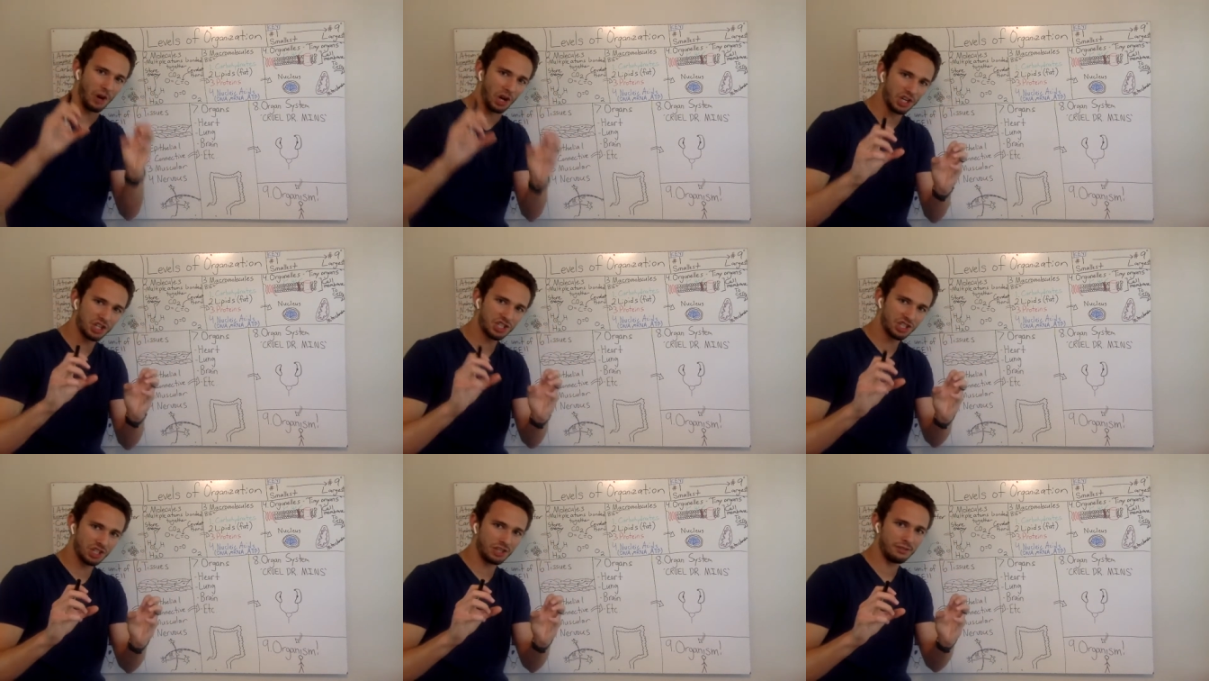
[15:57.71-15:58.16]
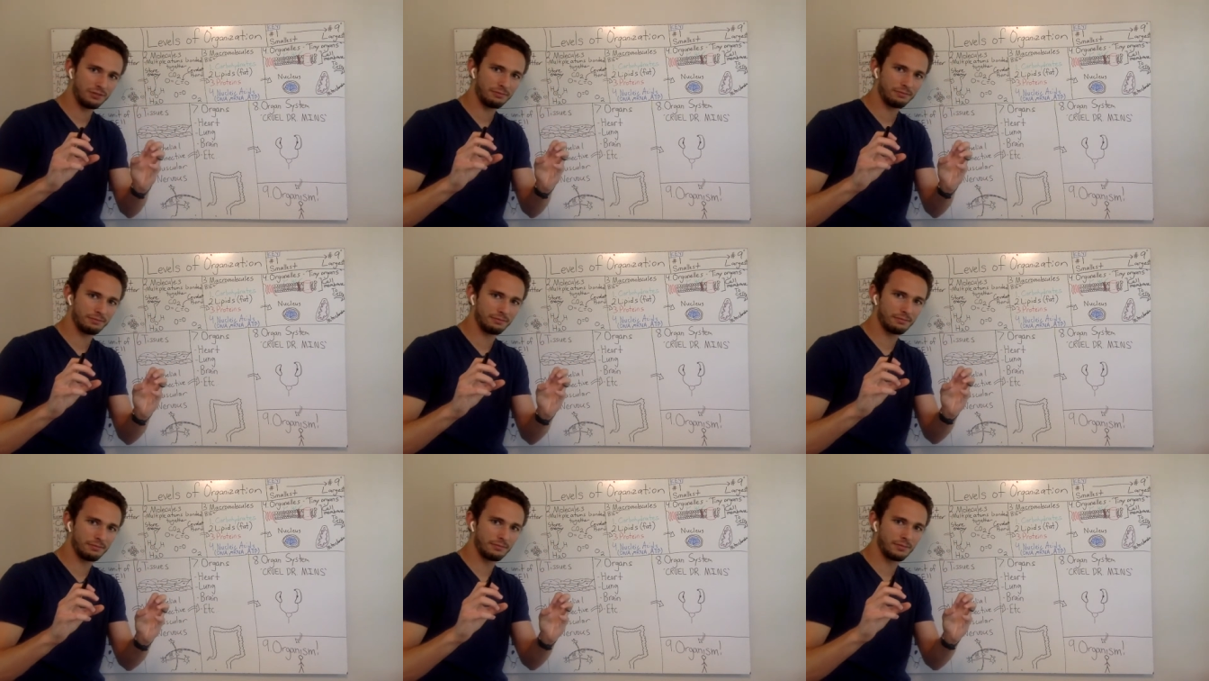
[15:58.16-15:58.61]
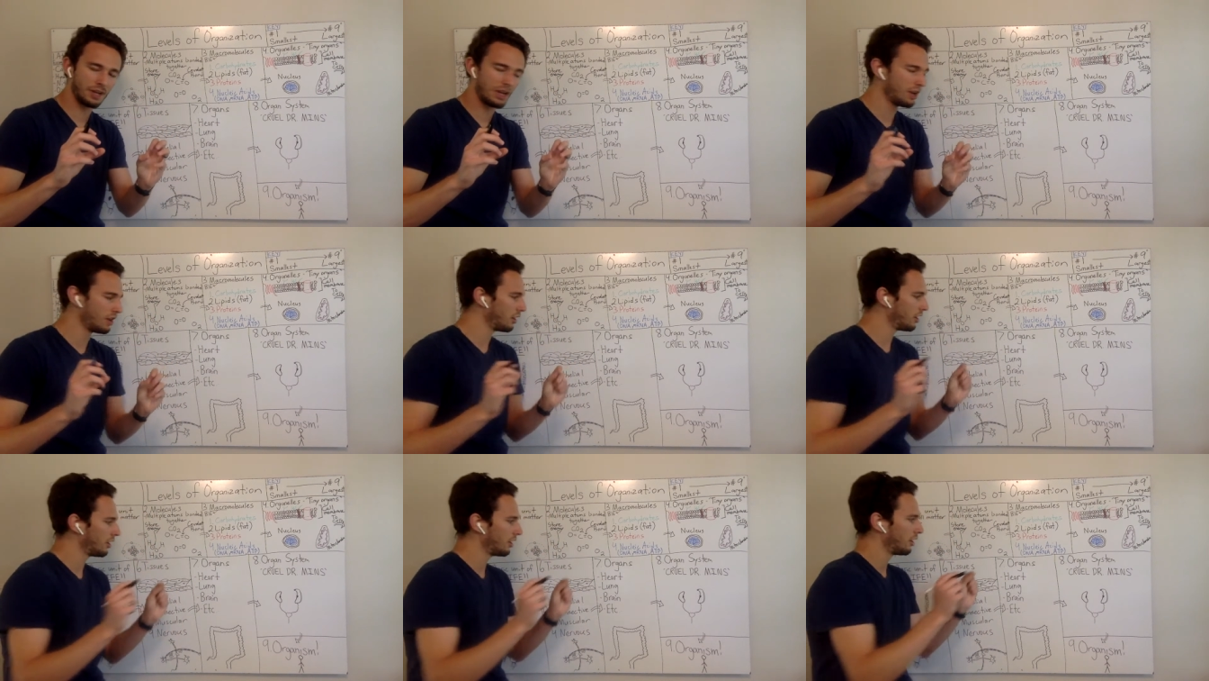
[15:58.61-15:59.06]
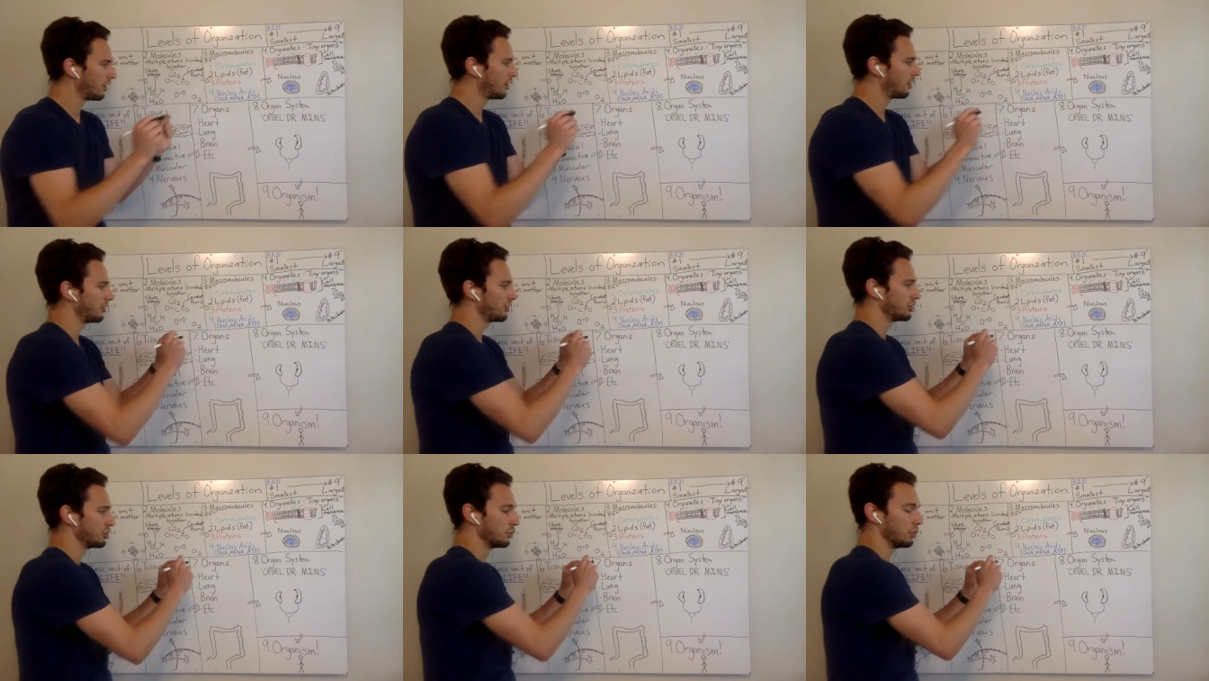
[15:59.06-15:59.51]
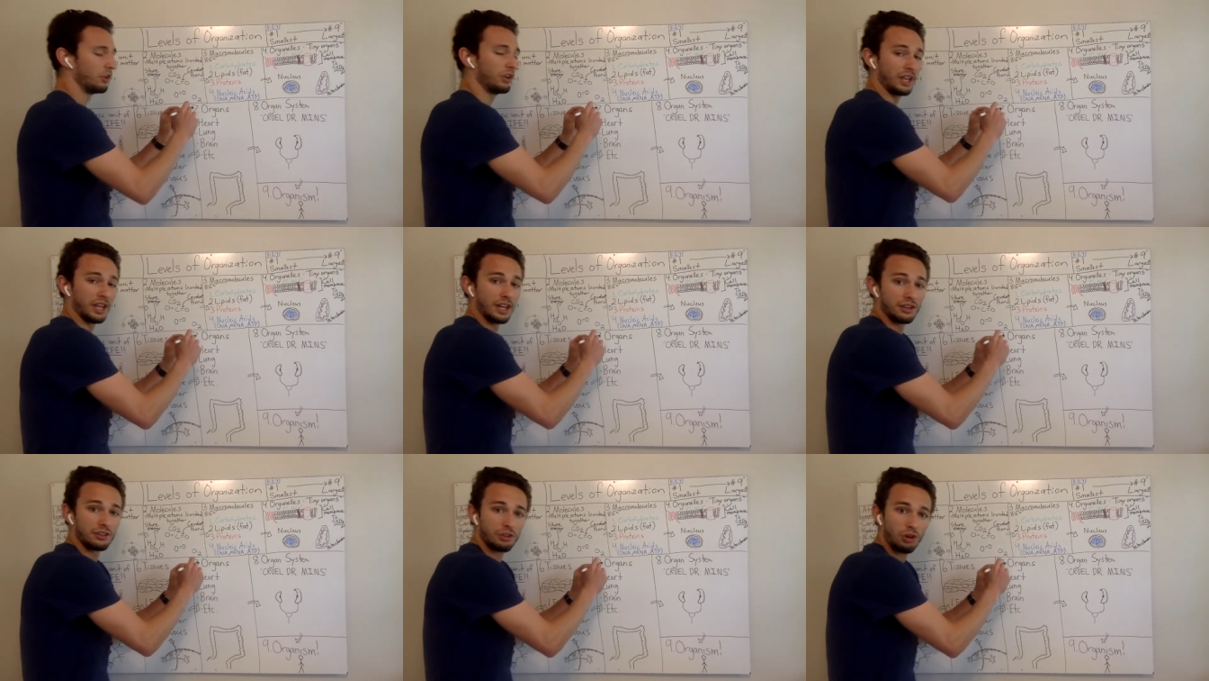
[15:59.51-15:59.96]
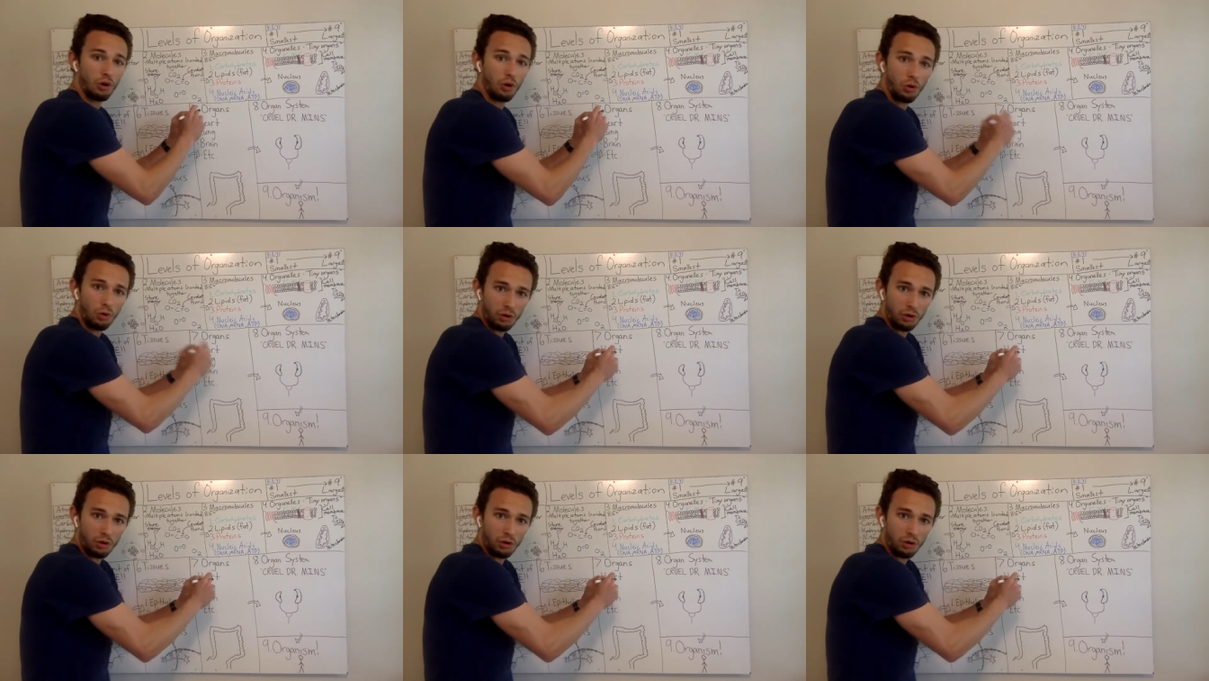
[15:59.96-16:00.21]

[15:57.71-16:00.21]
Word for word: function, you will get